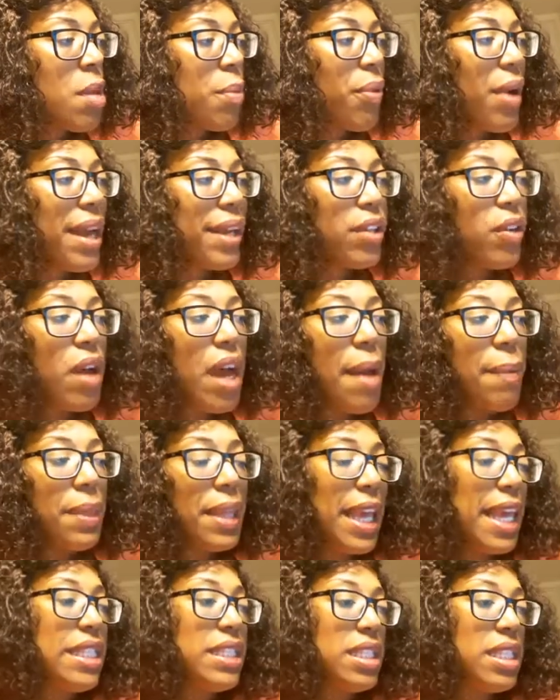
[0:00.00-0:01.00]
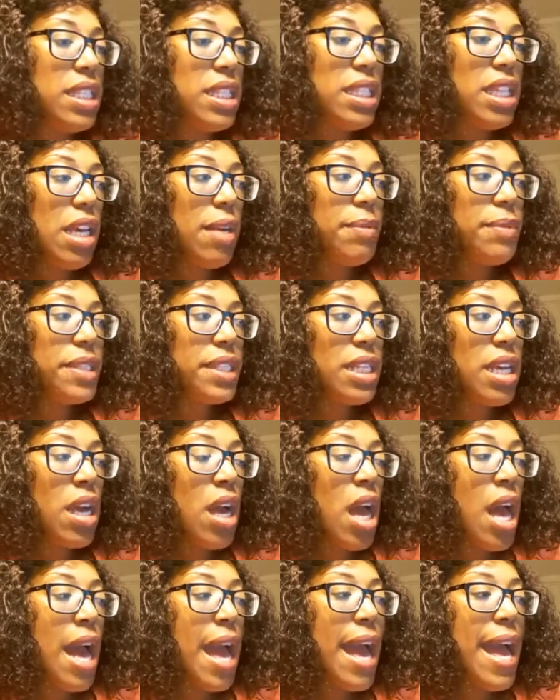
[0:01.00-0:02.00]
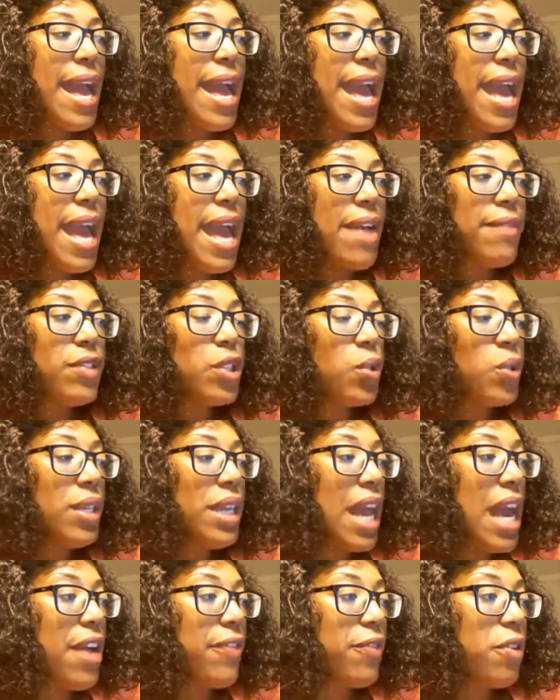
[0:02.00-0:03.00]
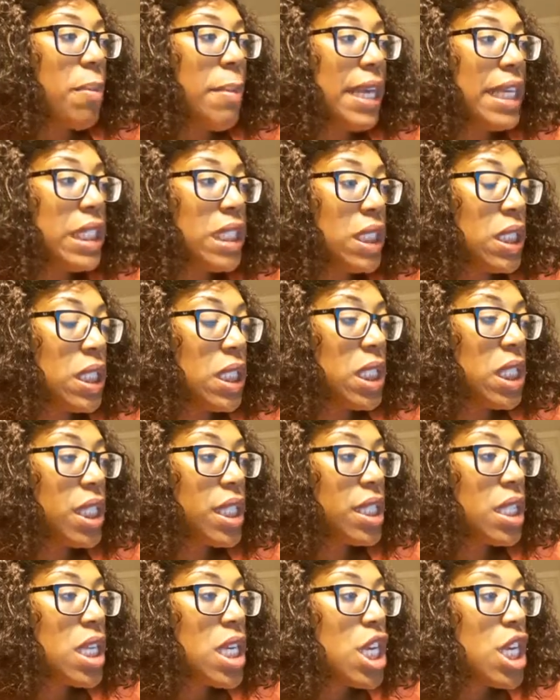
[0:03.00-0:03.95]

Practical application steps. I have doing affirmations.